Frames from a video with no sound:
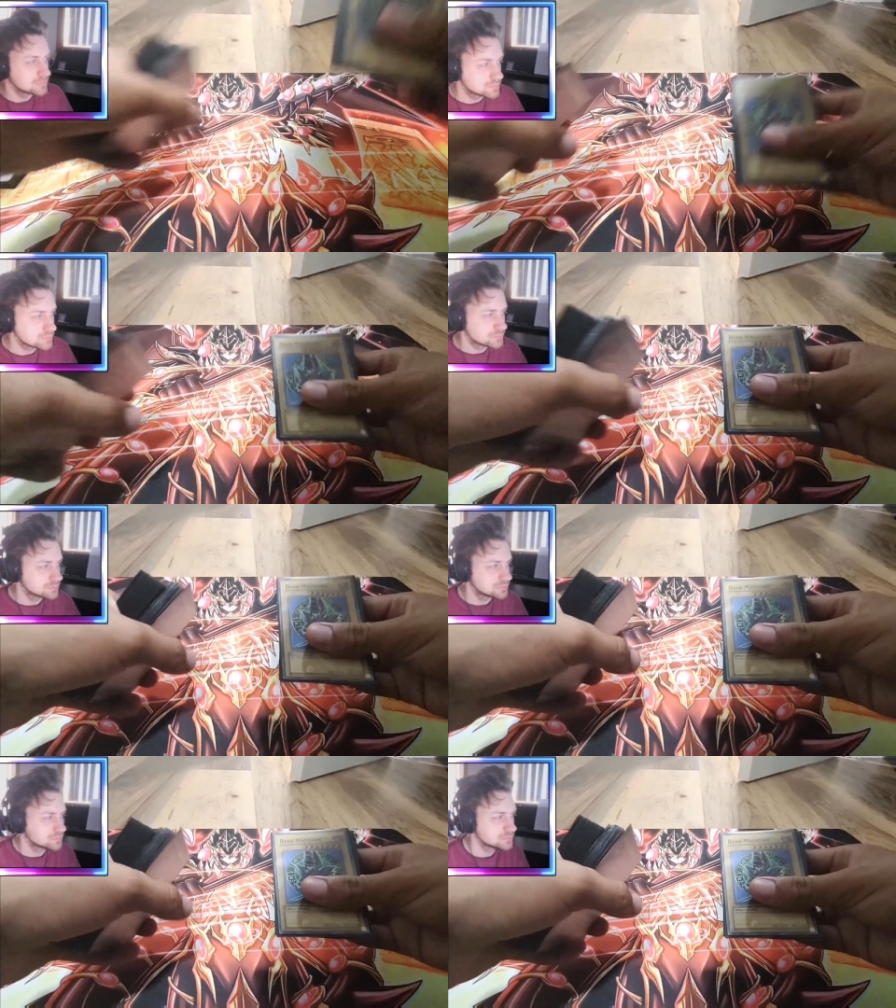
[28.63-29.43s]
one copy
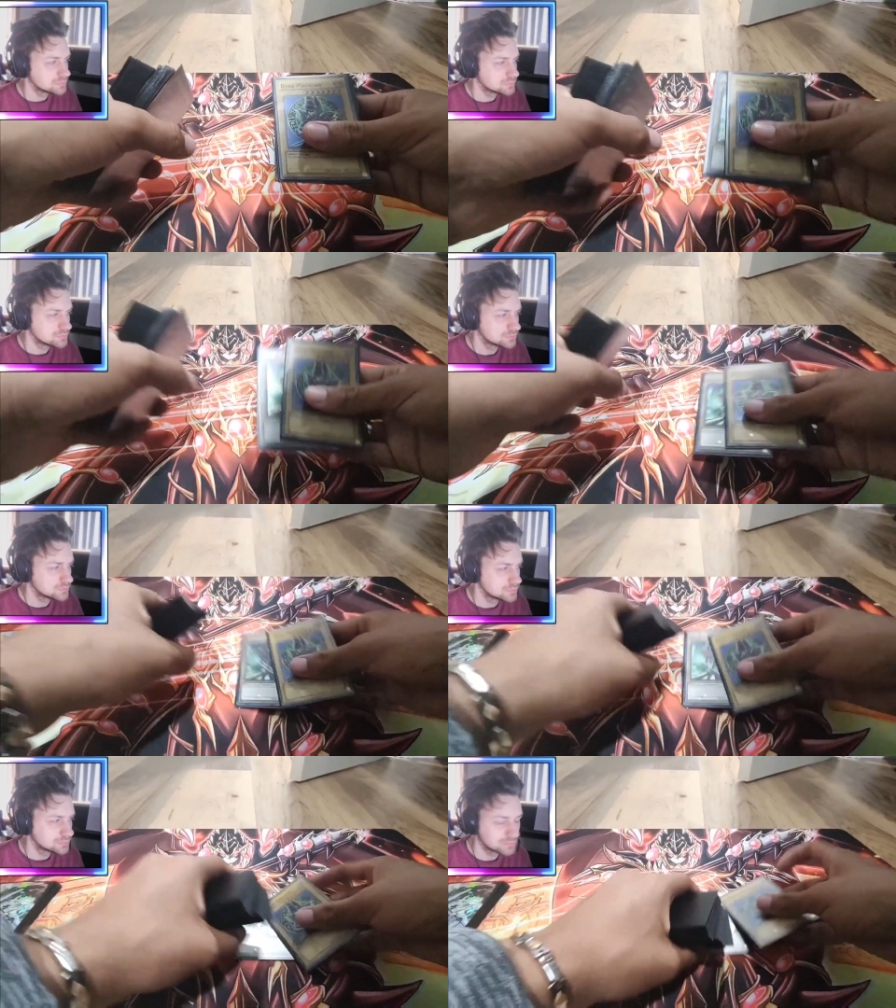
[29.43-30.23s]
of Dark Magician, not
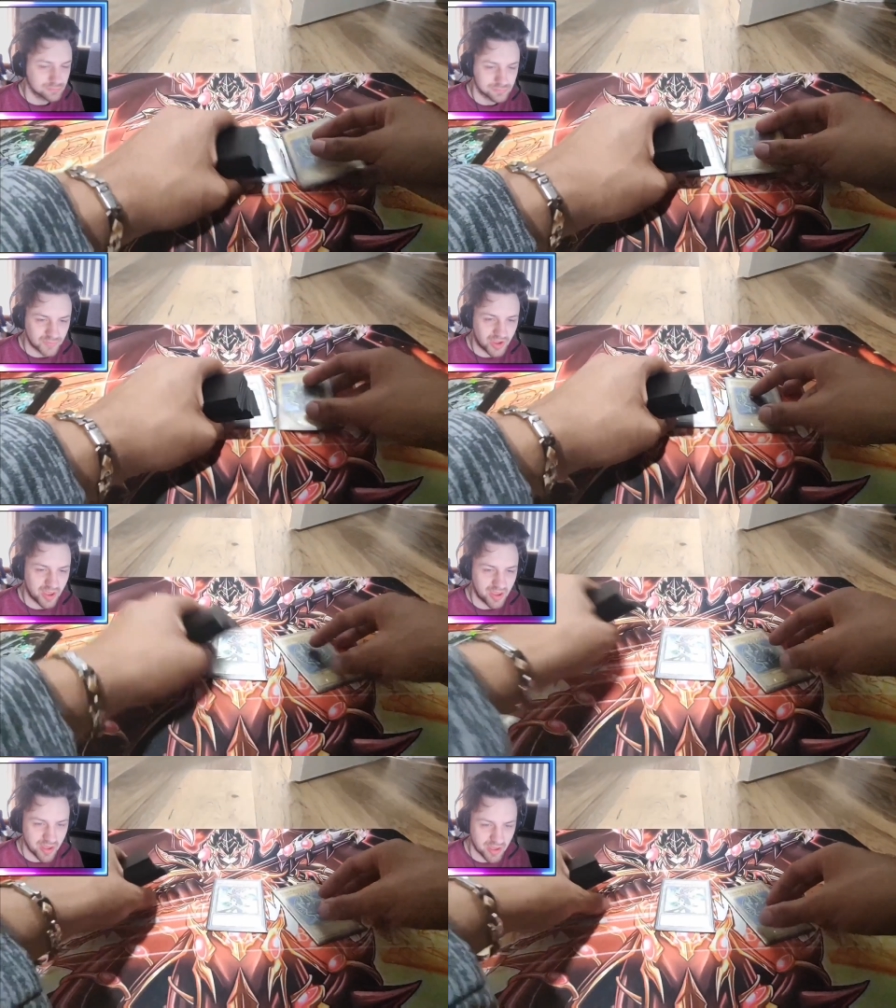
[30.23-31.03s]
playing two Dark Magicians. There's no